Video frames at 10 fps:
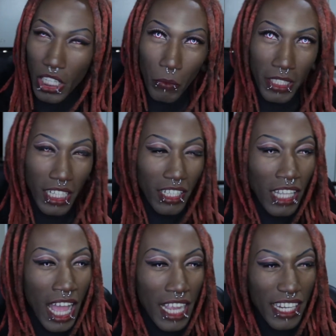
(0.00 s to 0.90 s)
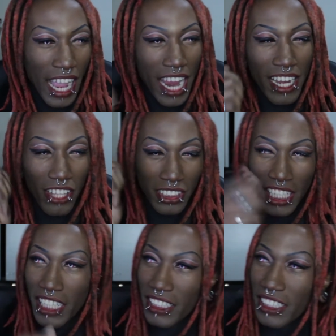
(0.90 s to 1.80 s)
We get in line to hand out
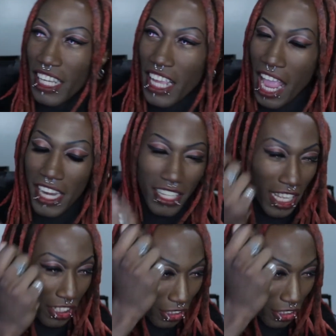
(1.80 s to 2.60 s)
tickets, and then like